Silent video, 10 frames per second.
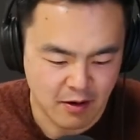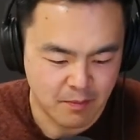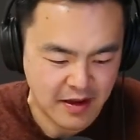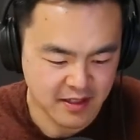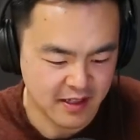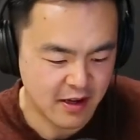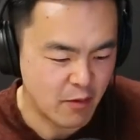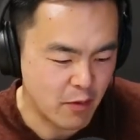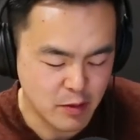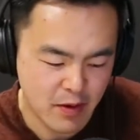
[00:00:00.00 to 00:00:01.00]
basically
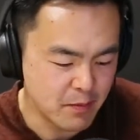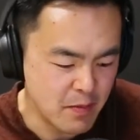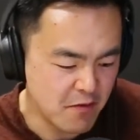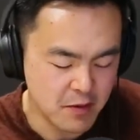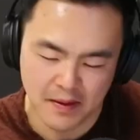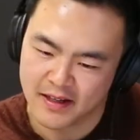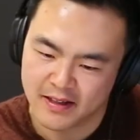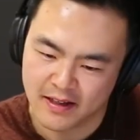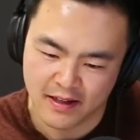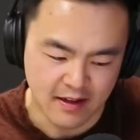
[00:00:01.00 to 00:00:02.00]
when we move from
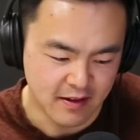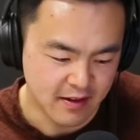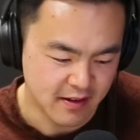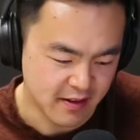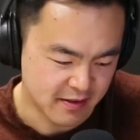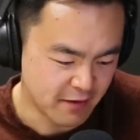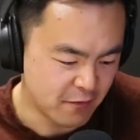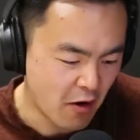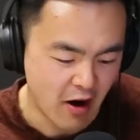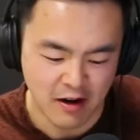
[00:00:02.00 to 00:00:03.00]
the
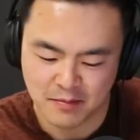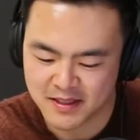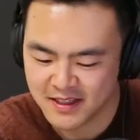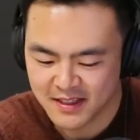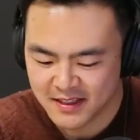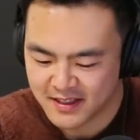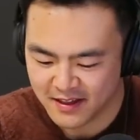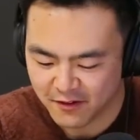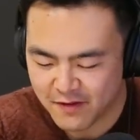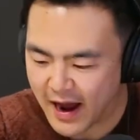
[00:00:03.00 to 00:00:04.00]
farms to
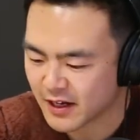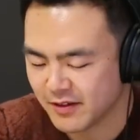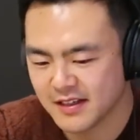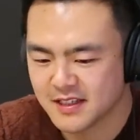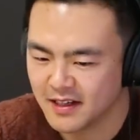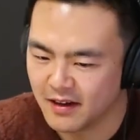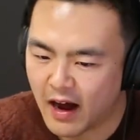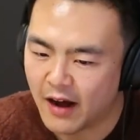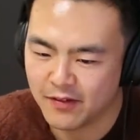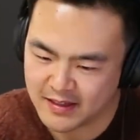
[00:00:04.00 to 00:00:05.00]
the factories to
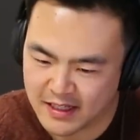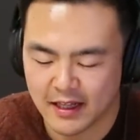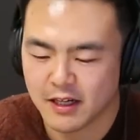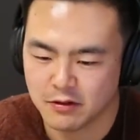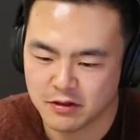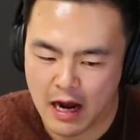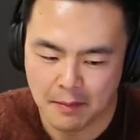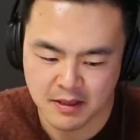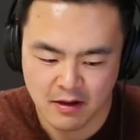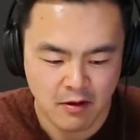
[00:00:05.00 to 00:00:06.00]
office intellectual
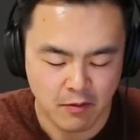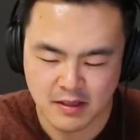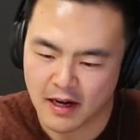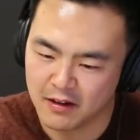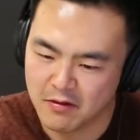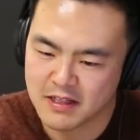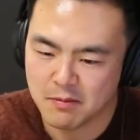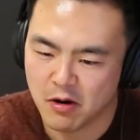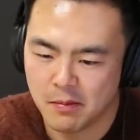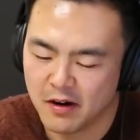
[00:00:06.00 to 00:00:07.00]
jobs, we started losing
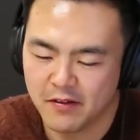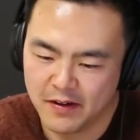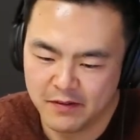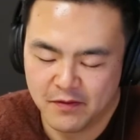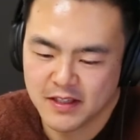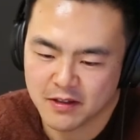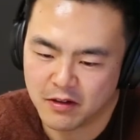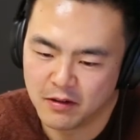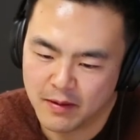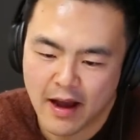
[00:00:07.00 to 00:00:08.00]
more and more of
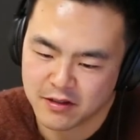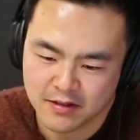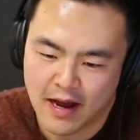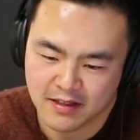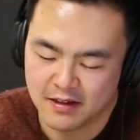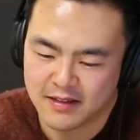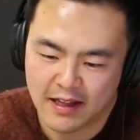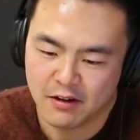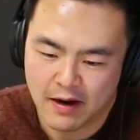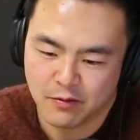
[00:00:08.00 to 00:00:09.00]
physical exercise in our
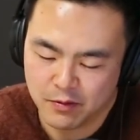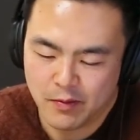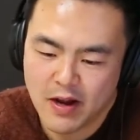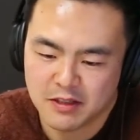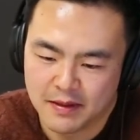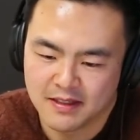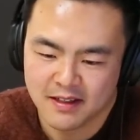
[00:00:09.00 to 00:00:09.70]
daily regimens.